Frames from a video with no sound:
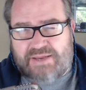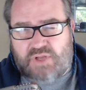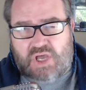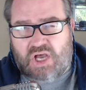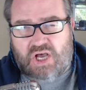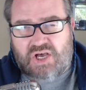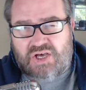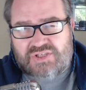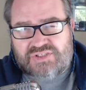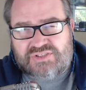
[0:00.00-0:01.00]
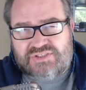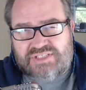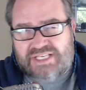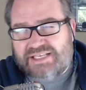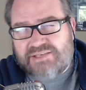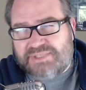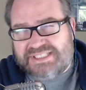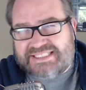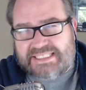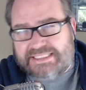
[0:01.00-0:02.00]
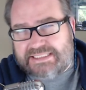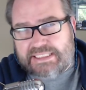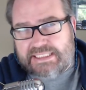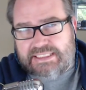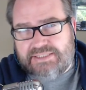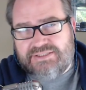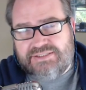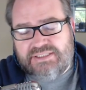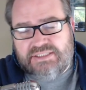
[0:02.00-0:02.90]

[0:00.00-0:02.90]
hard and a little bit sizzly, and